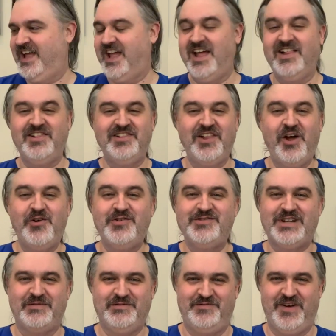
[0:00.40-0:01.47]
Hello,
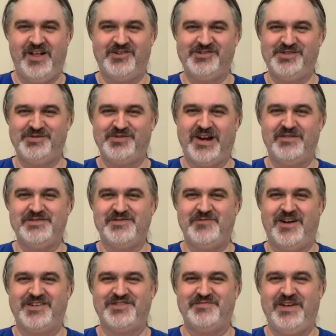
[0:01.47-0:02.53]
intrepid followers, subscribers, and
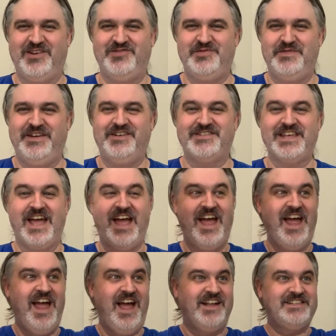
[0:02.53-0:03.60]
watchers of my YouTube videos.
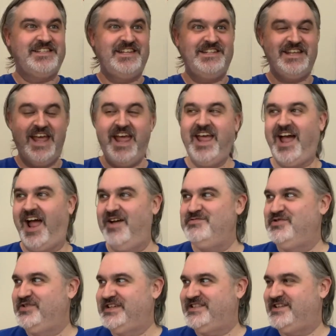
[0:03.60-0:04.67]
Today, I'm
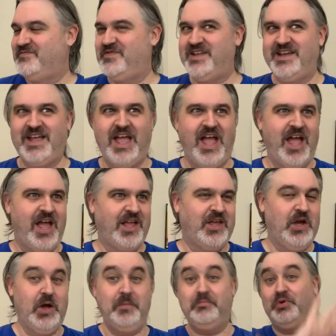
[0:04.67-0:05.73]
doing something
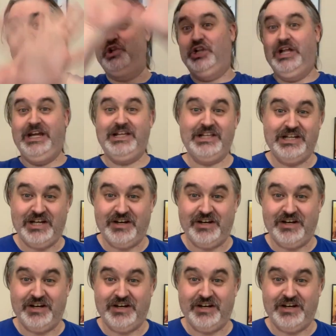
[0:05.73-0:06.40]
completely